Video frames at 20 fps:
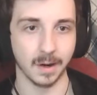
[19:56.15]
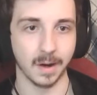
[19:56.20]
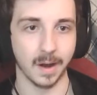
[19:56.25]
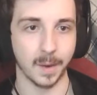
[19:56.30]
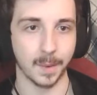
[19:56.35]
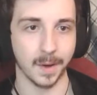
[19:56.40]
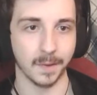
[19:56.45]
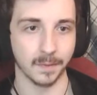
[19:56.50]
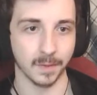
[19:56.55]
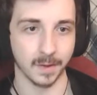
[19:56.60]

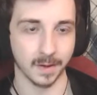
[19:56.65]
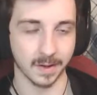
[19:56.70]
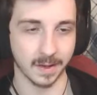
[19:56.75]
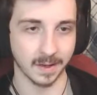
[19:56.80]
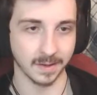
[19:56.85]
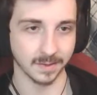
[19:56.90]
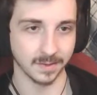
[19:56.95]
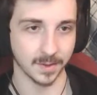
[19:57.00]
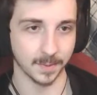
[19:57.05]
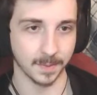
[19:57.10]
However, I
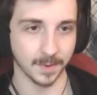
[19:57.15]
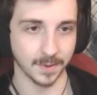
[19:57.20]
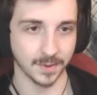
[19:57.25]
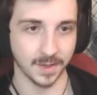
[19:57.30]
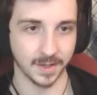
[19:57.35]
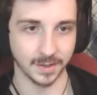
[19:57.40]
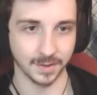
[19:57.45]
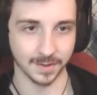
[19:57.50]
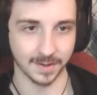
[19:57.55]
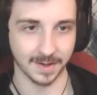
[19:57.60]
can't so much
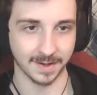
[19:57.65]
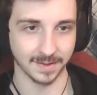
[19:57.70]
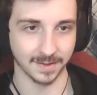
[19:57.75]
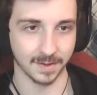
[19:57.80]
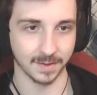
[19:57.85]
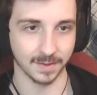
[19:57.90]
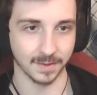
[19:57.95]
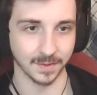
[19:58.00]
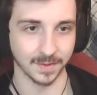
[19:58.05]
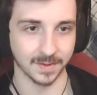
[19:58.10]
hedge a guess
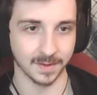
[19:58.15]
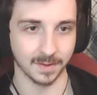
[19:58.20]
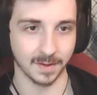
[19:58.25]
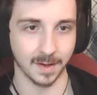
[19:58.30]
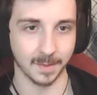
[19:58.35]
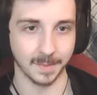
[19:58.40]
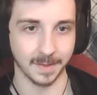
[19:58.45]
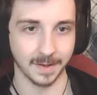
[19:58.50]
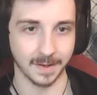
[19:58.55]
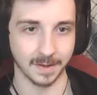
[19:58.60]
on there
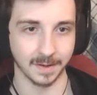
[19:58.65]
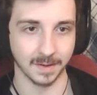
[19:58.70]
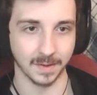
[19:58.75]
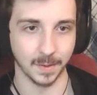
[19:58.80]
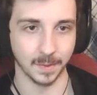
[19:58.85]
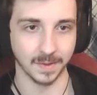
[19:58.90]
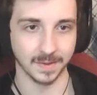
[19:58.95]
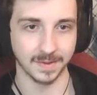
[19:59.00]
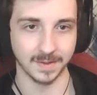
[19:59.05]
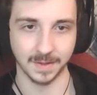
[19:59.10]
not being
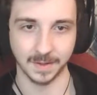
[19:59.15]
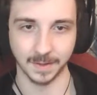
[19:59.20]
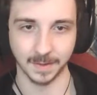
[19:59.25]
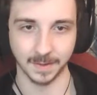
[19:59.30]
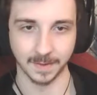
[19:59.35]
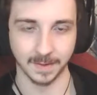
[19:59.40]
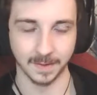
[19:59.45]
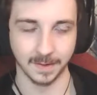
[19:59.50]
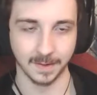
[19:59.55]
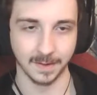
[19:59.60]
units here.